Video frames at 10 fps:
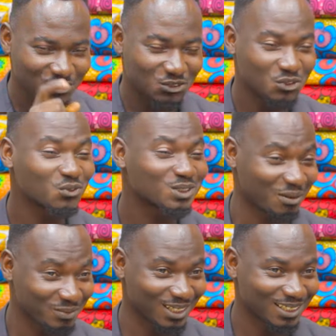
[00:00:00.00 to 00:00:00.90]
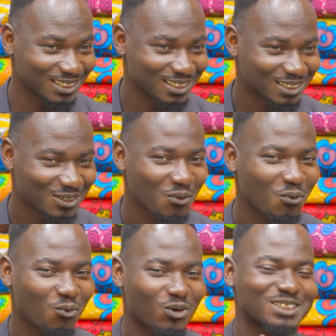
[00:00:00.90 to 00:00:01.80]
You know something.
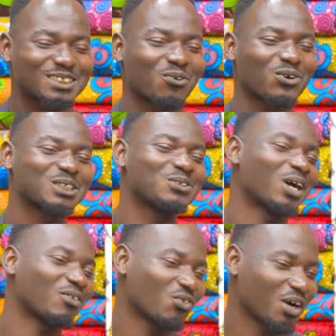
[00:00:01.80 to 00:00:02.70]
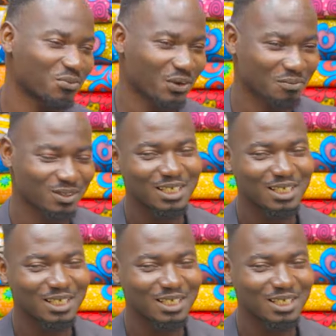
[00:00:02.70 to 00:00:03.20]
What is the question you have for Abirap?